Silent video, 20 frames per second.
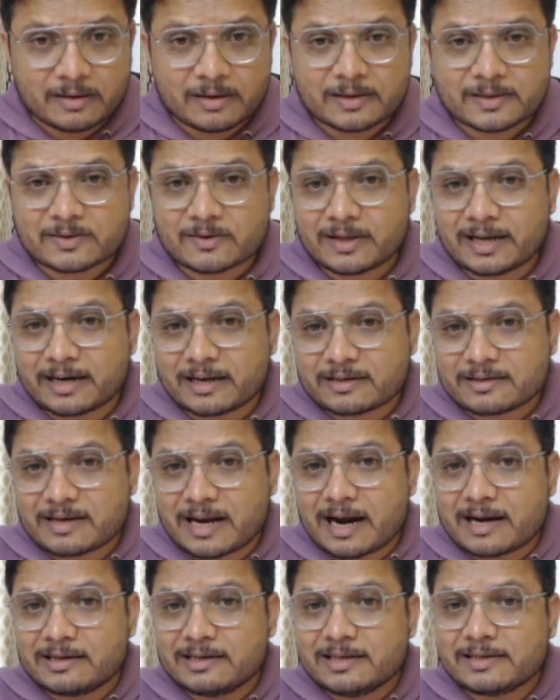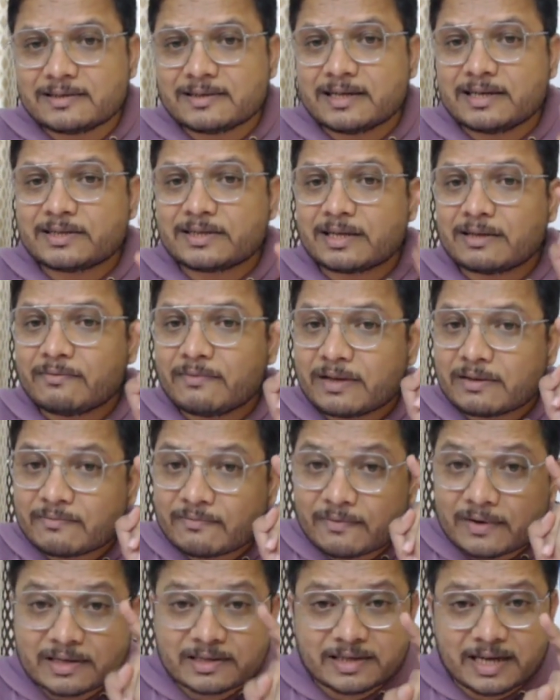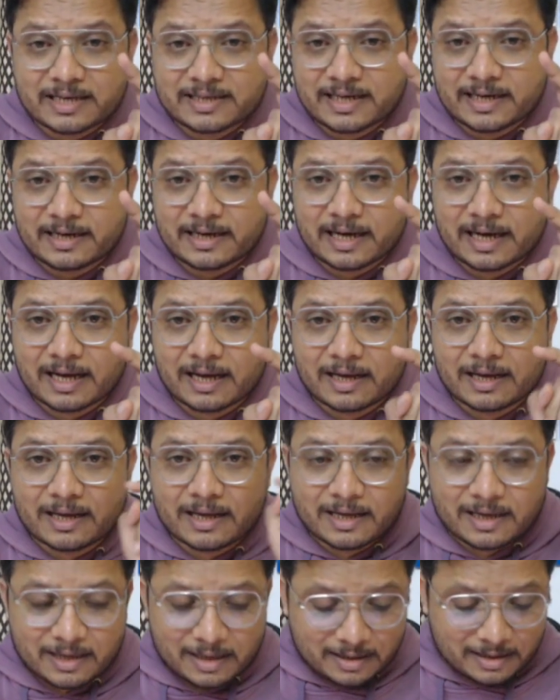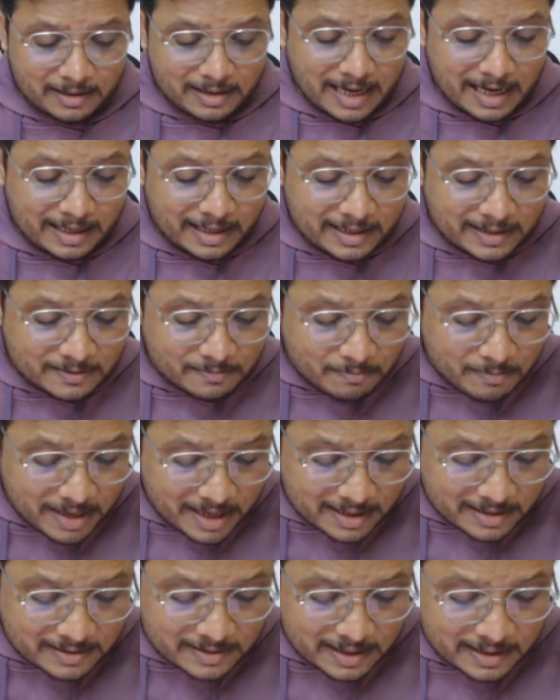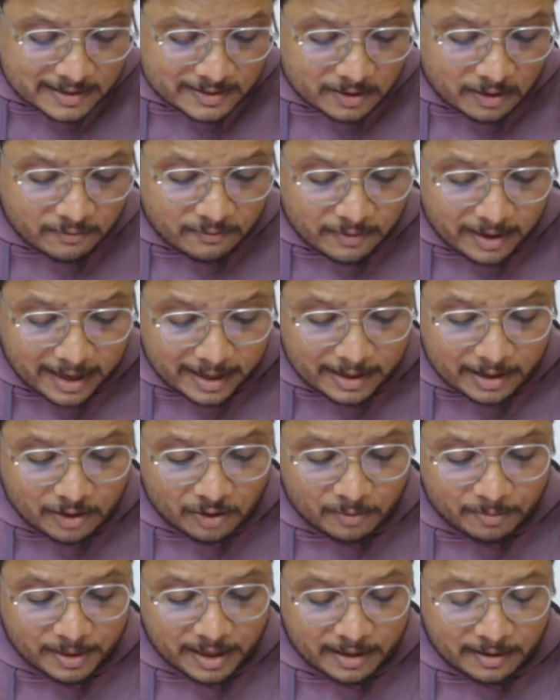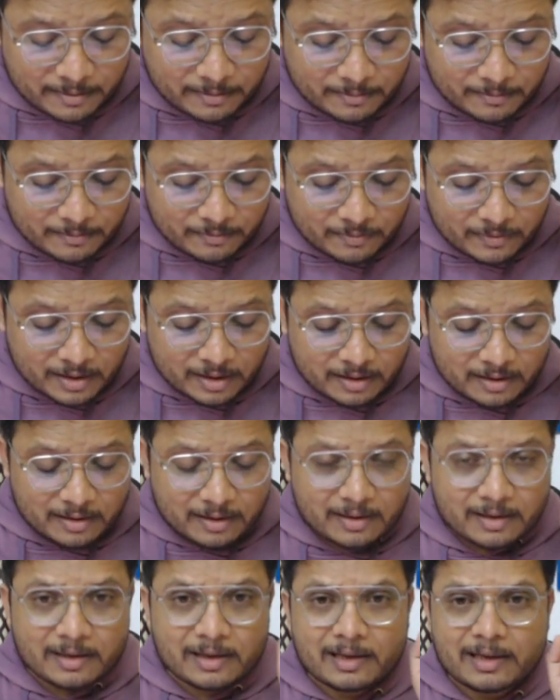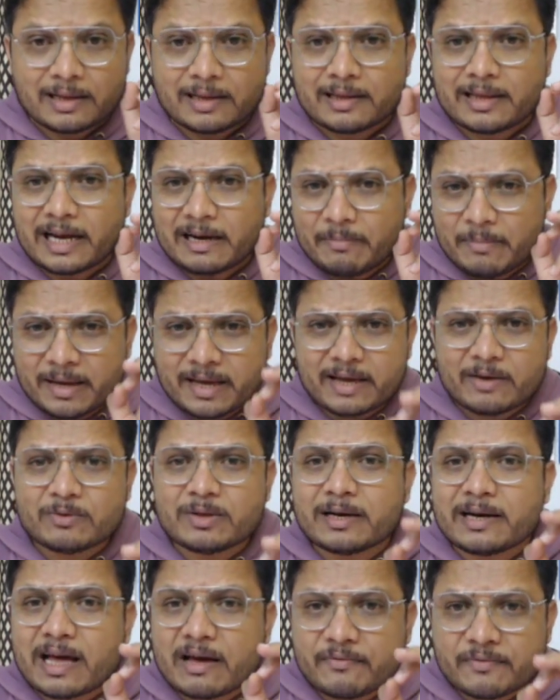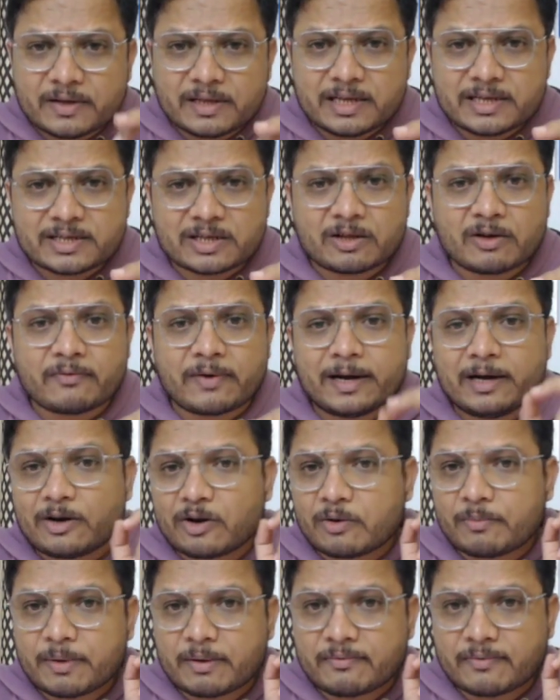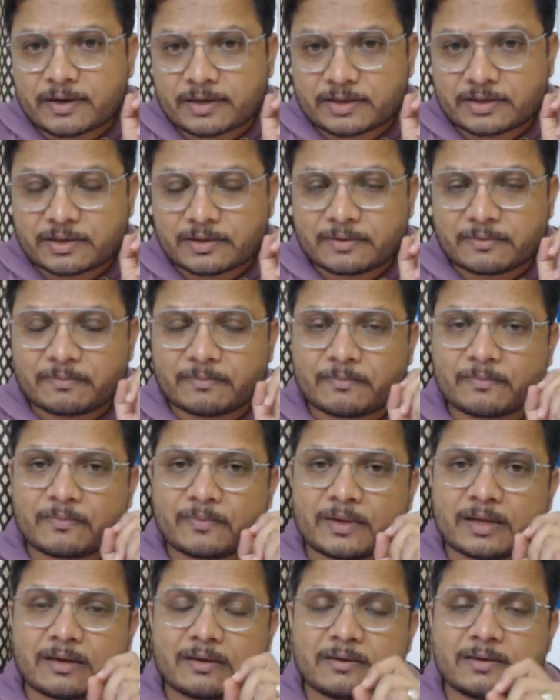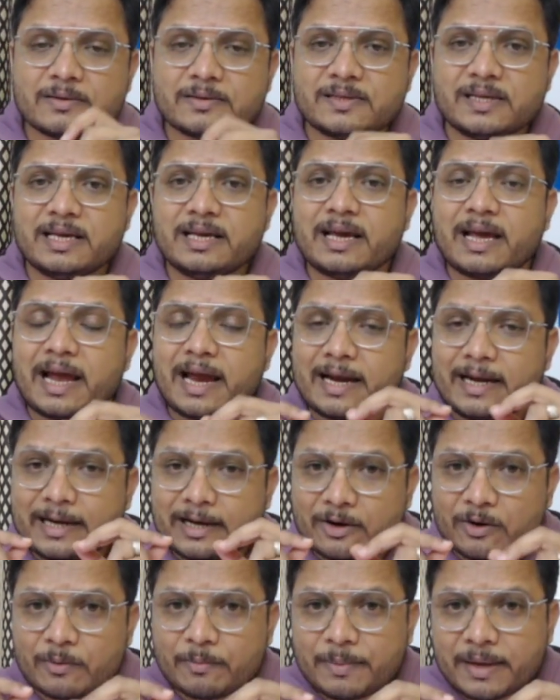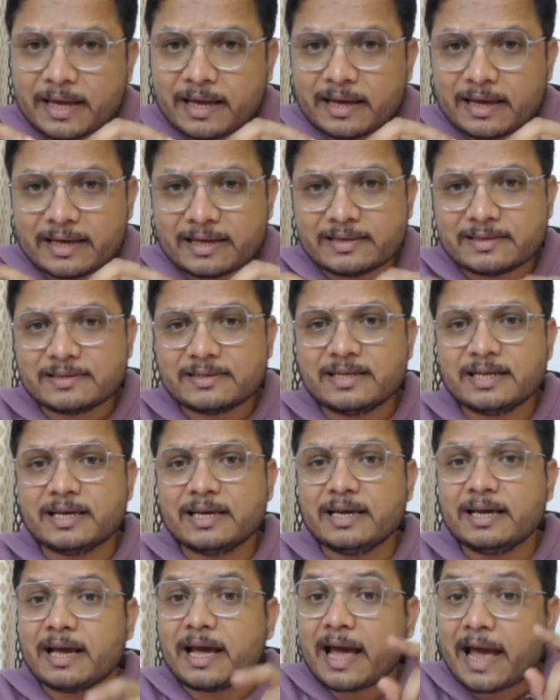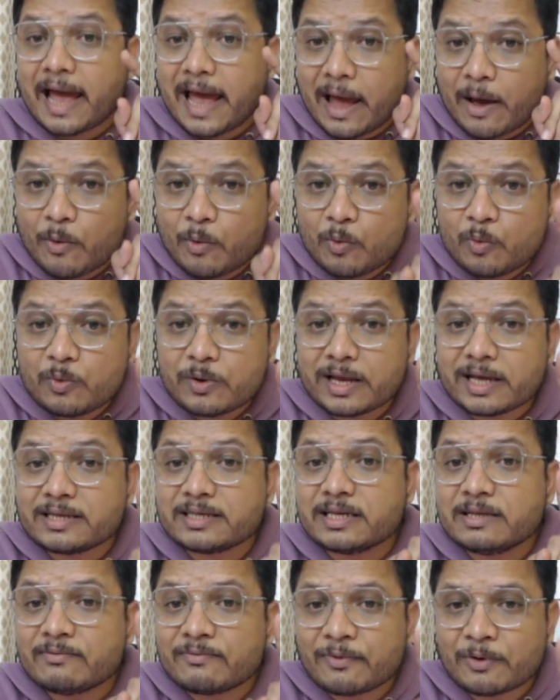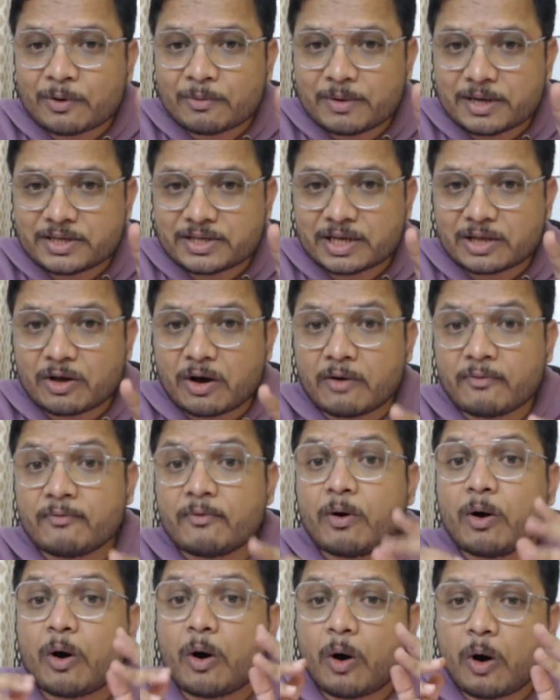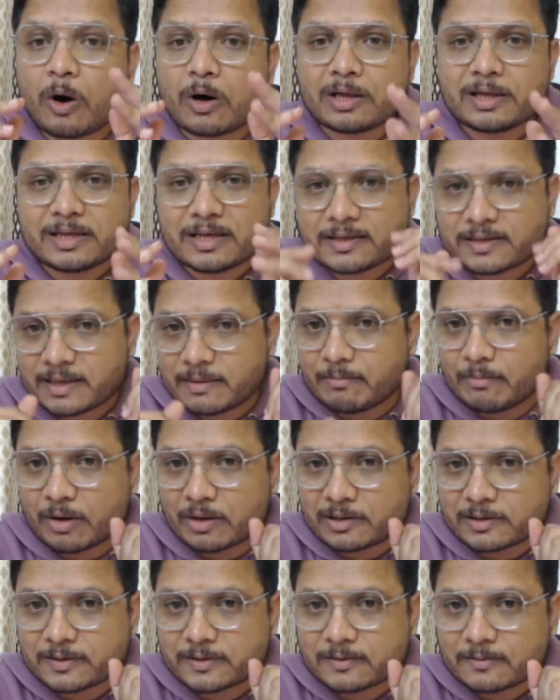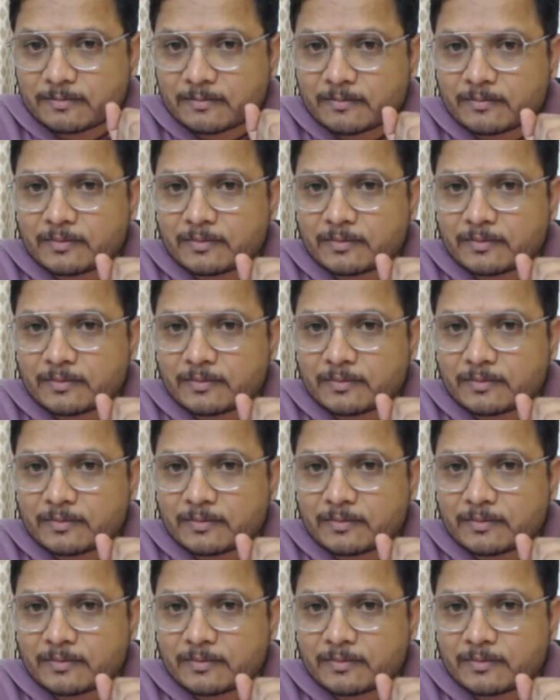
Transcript: So let us start this session with first agenda, that is basics of entropy. Let me give the definition of entropy first. See, entropy is the average information of all the symbols.